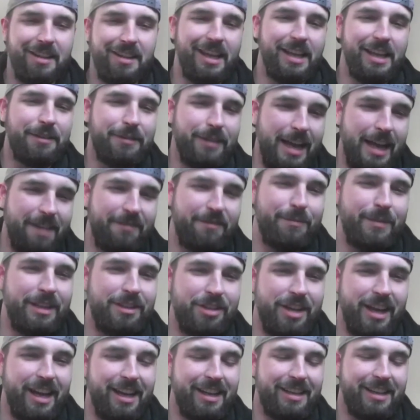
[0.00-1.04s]
Thanks for having me,
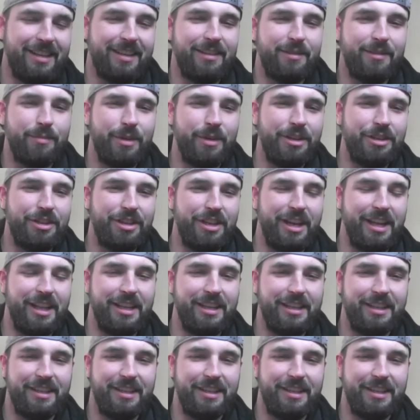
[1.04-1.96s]
Jack. Appreciate it.